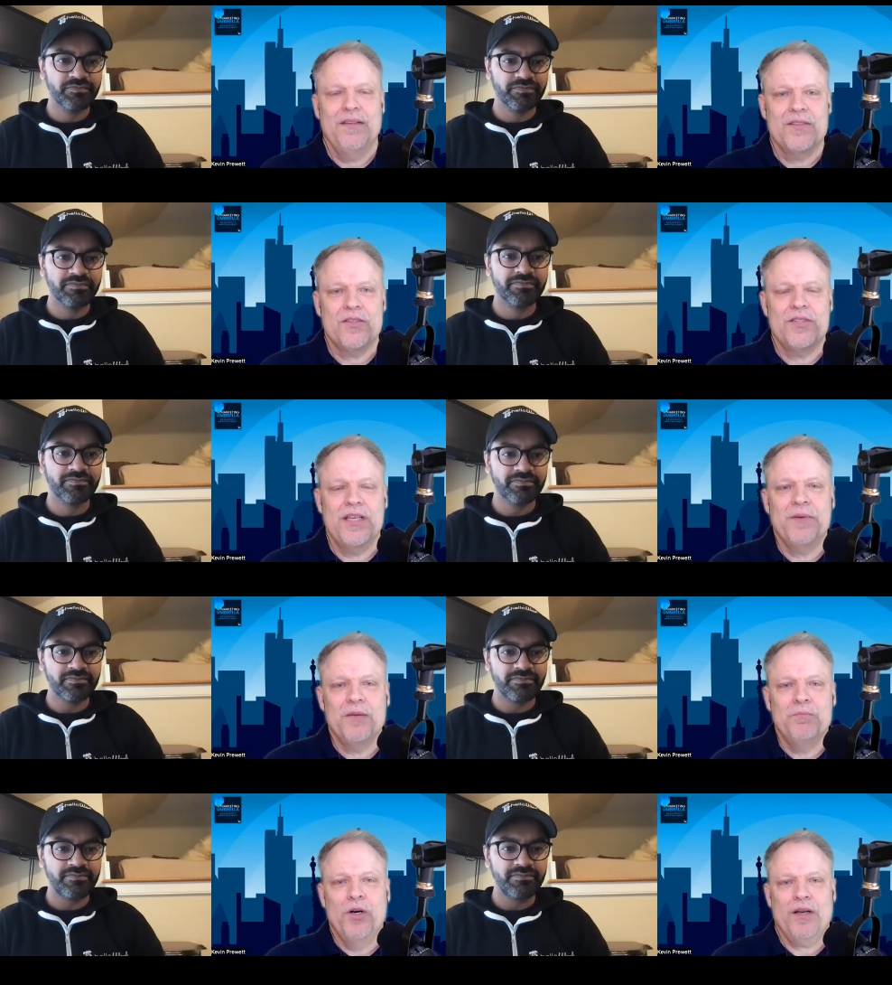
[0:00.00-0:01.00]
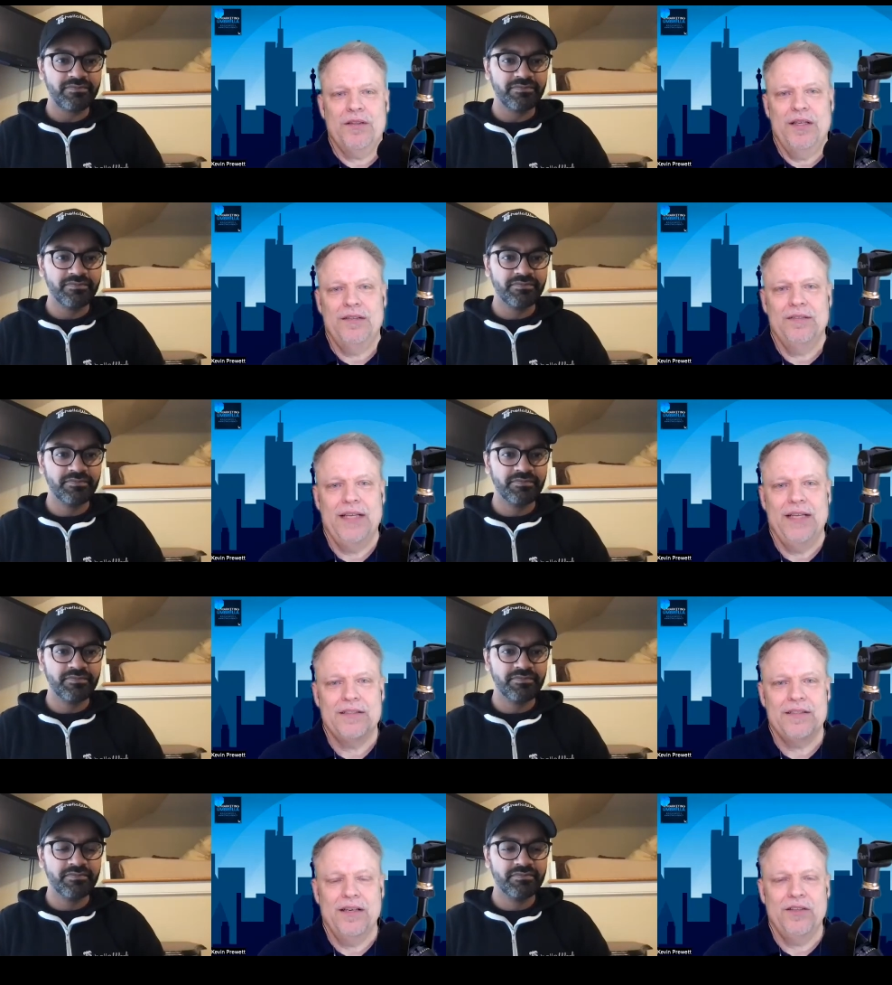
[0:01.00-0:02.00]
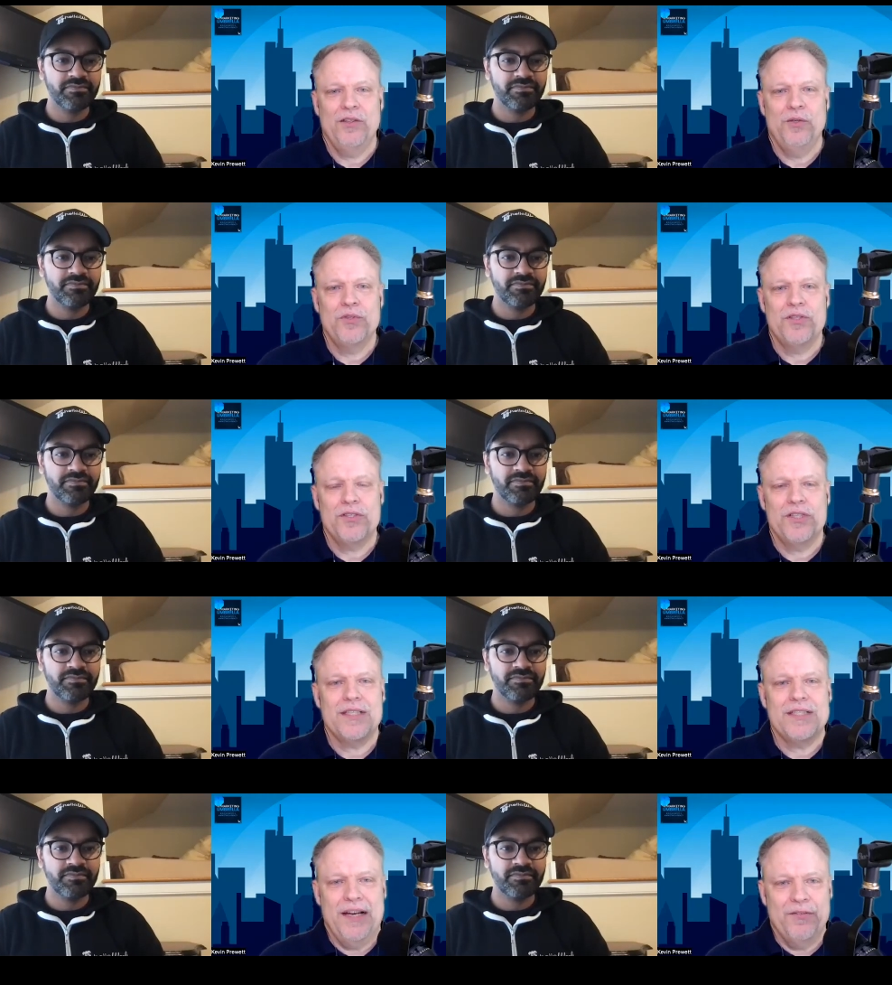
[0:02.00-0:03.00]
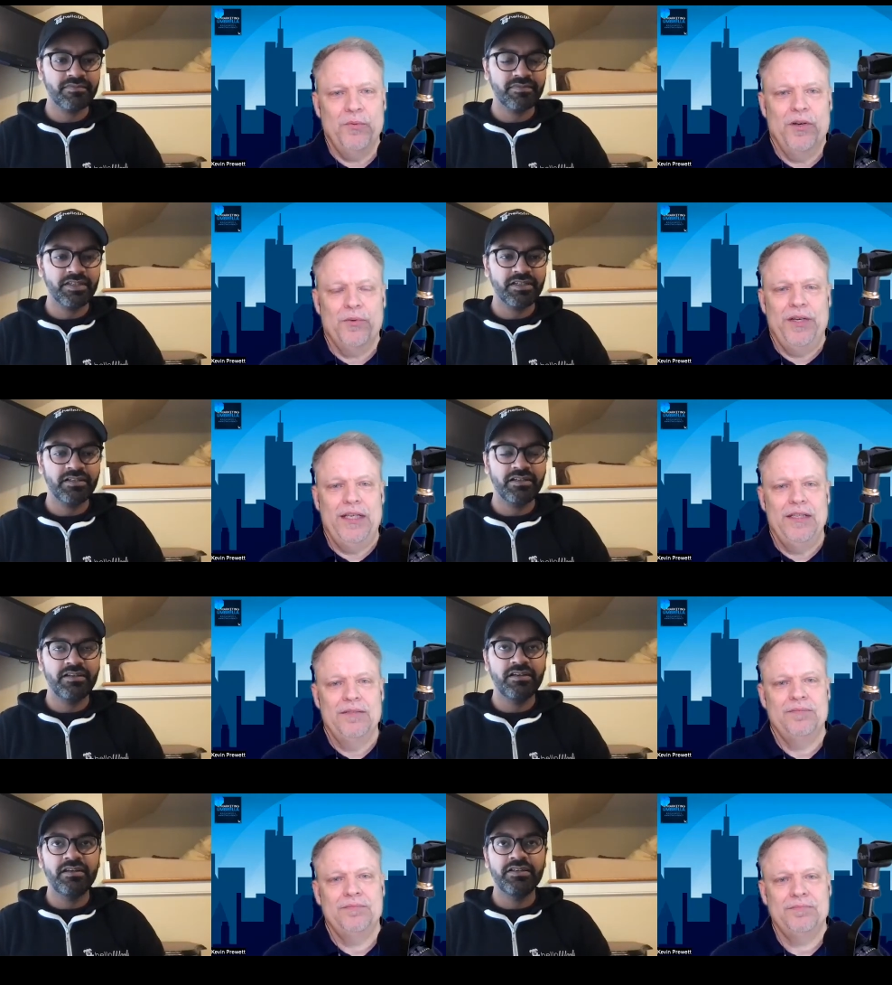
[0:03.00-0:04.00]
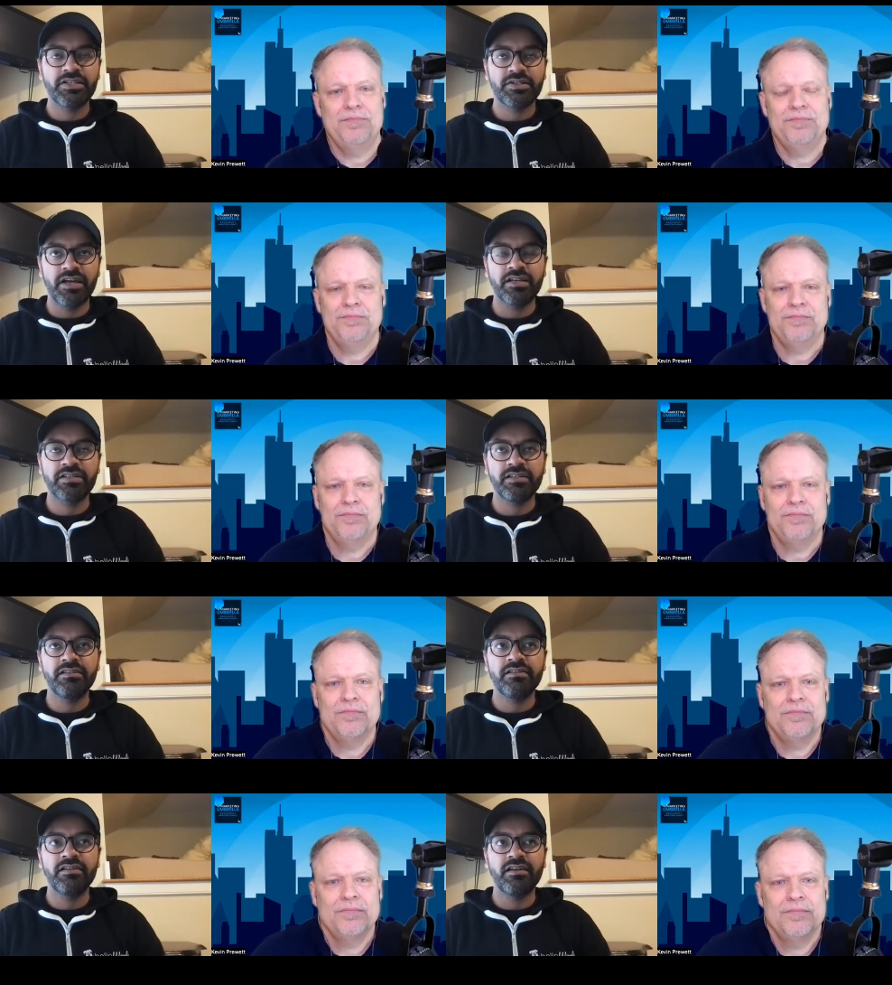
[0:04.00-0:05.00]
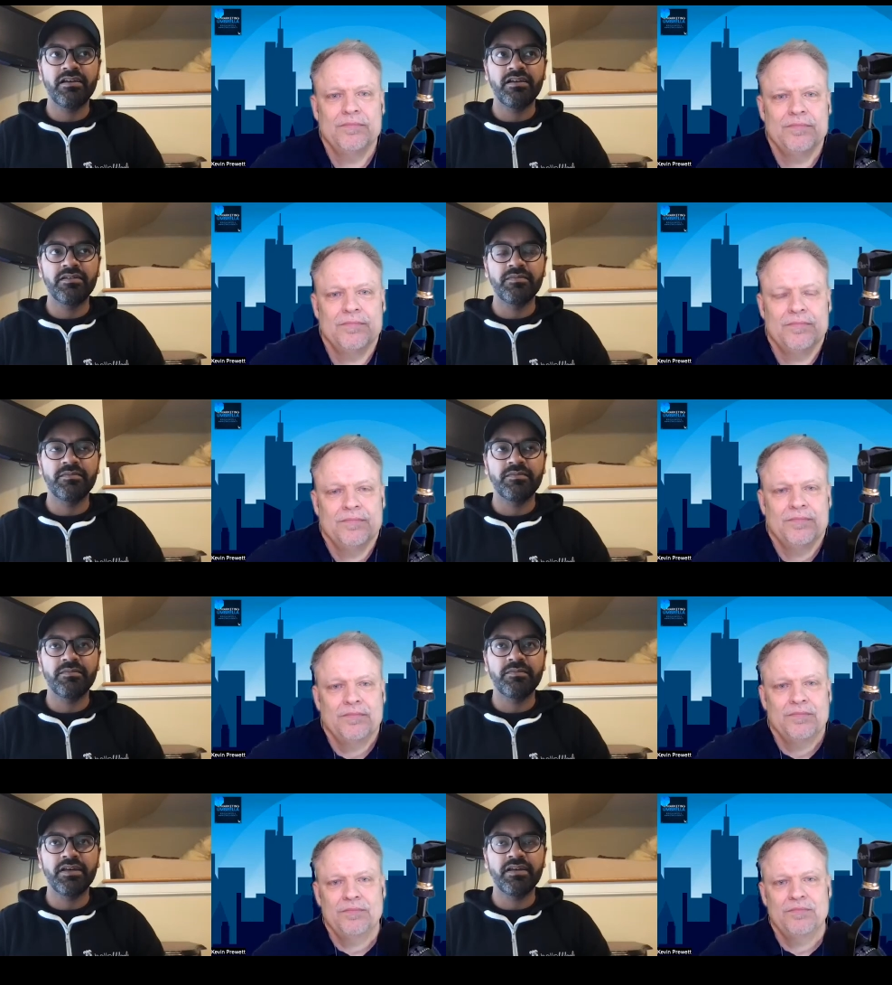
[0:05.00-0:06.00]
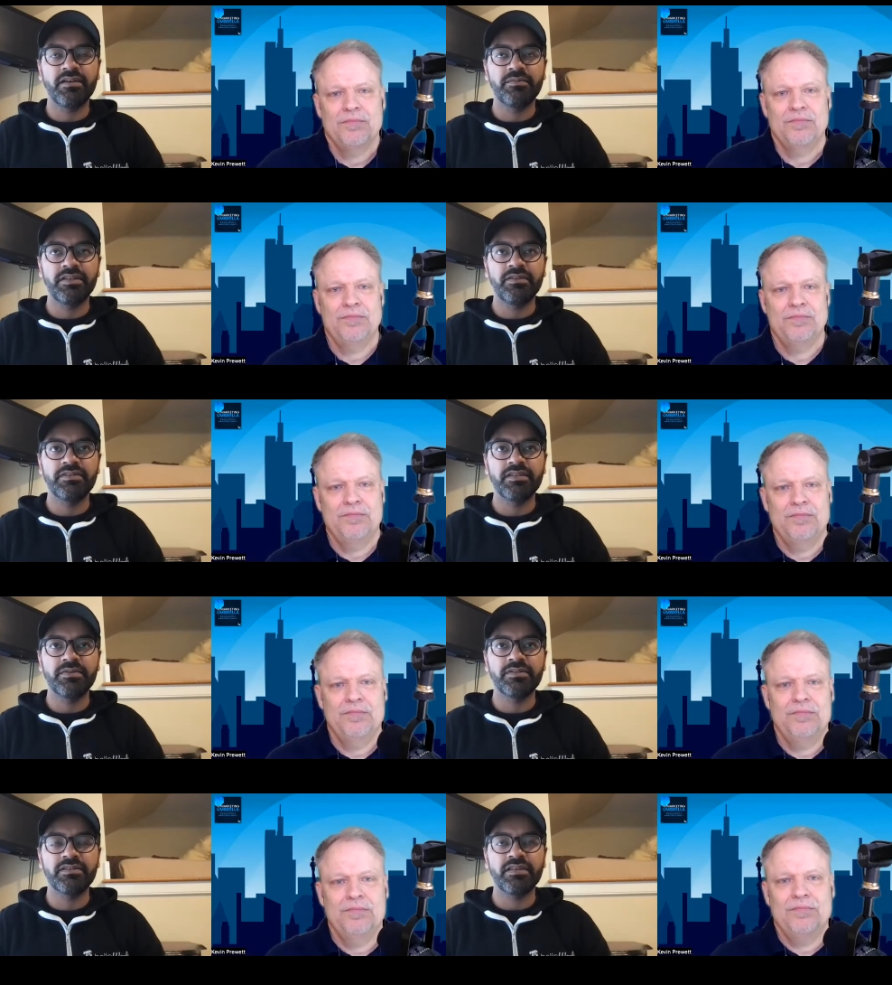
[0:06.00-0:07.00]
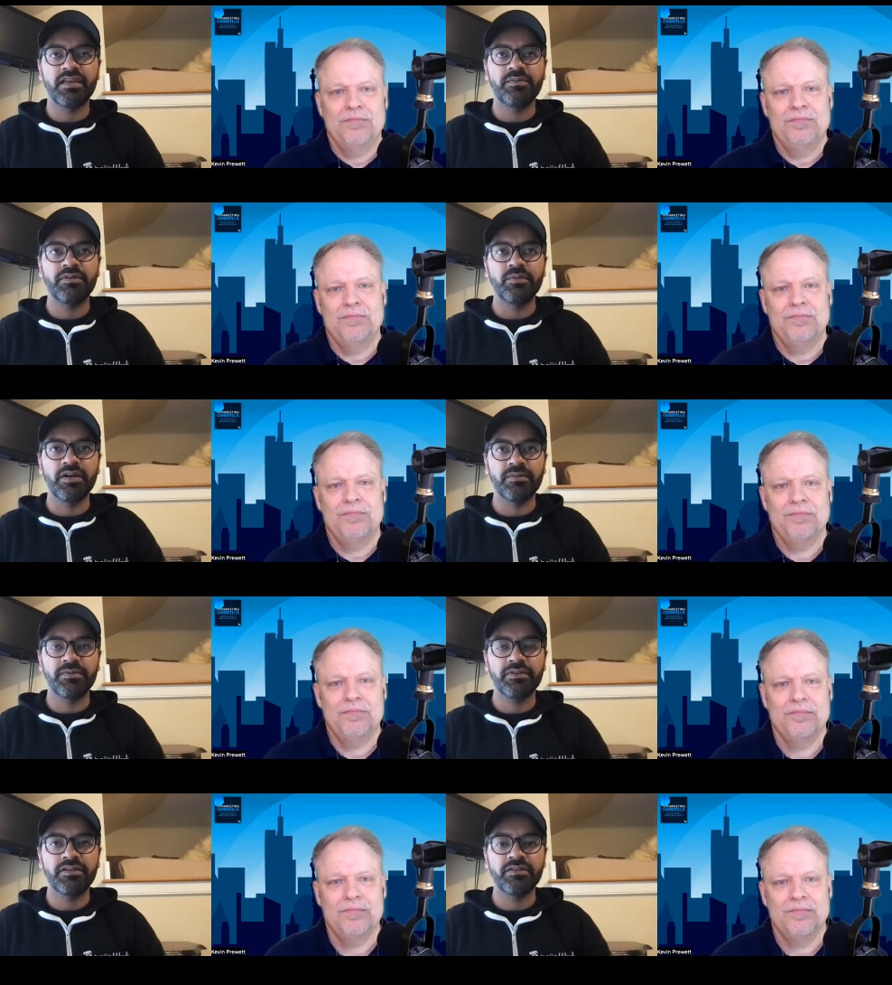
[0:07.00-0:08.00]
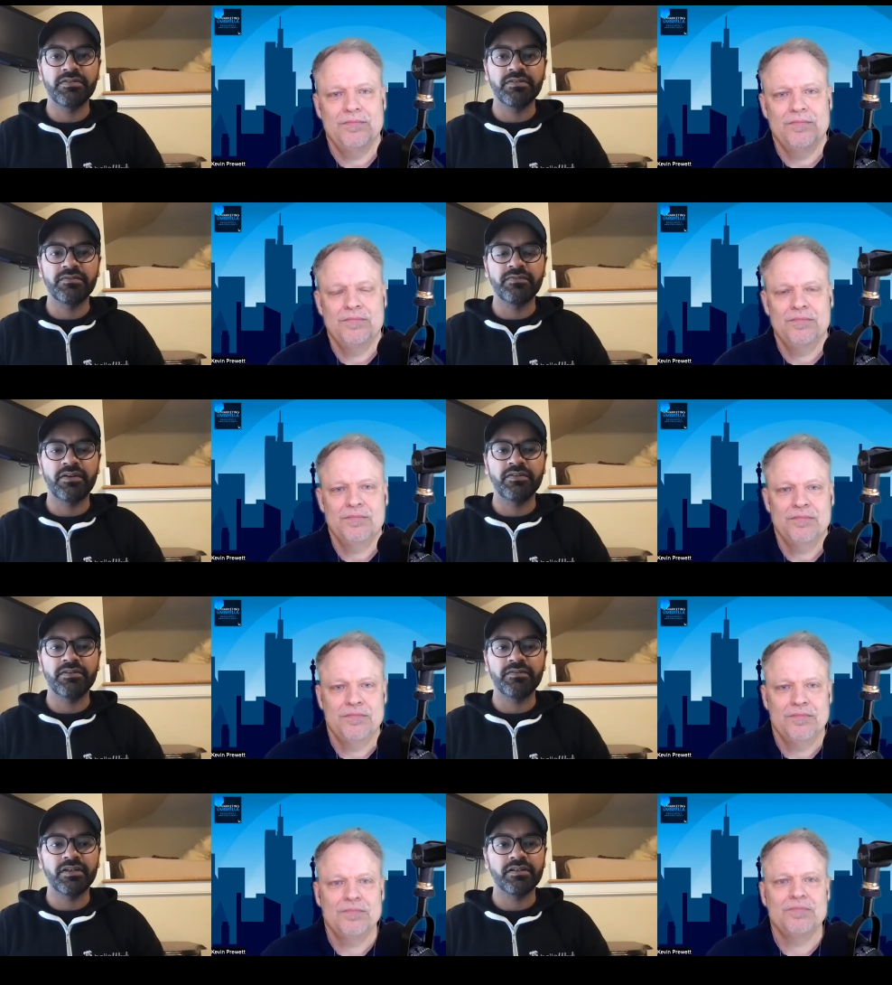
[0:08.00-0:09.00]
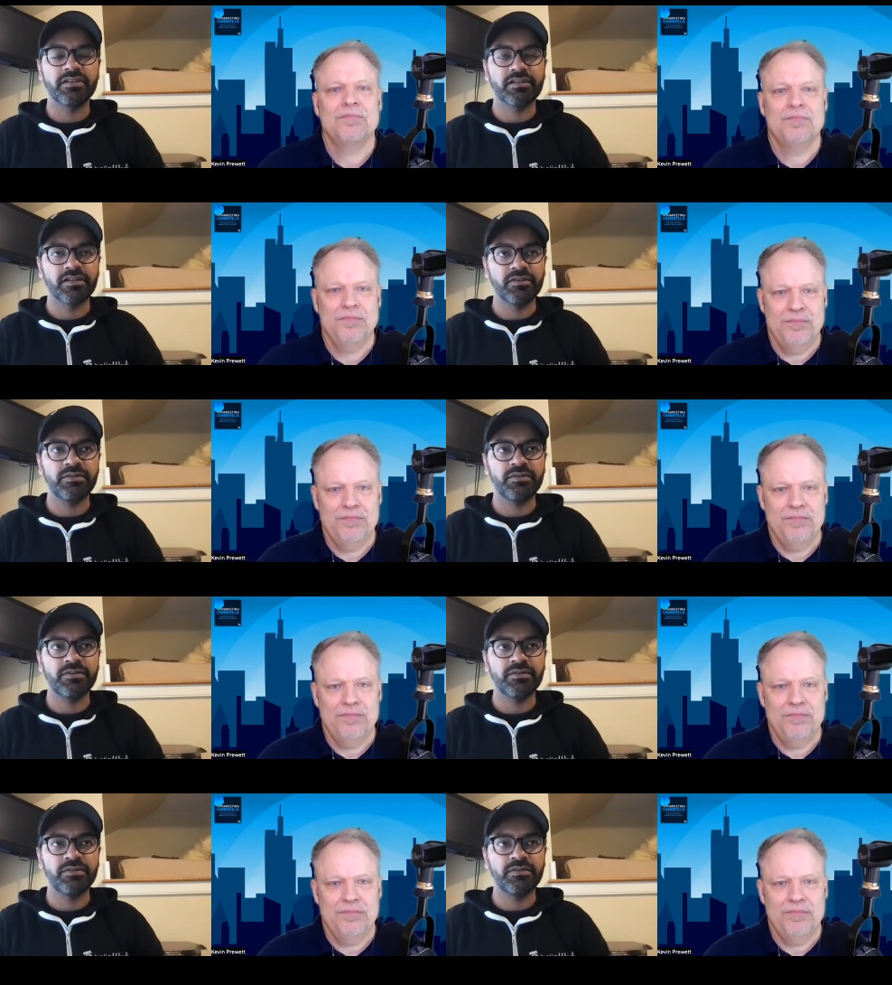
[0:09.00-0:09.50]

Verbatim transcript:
Speaker 1: So tell me a book that that uh, you would suggest everyone read.
Speaker 2: Traction um, by I believe his name is Gabriel Weinberg, who's the founder of DuckDuckGo.